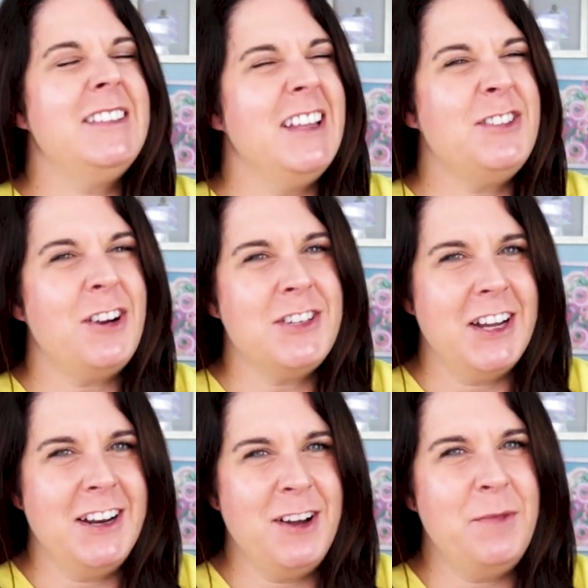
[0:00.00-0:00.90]
It sounds harsh,
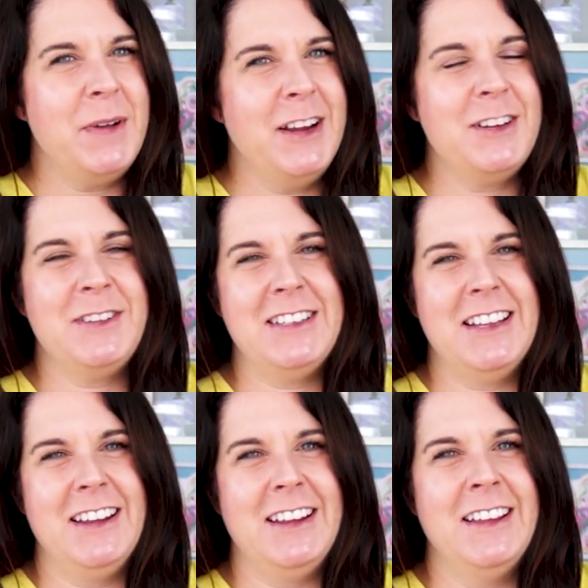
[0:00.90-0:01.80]
I know, but here's my
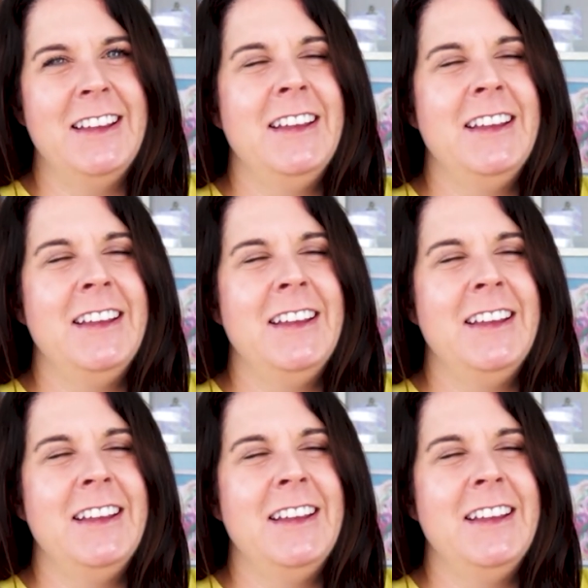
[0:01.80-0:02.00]
saying.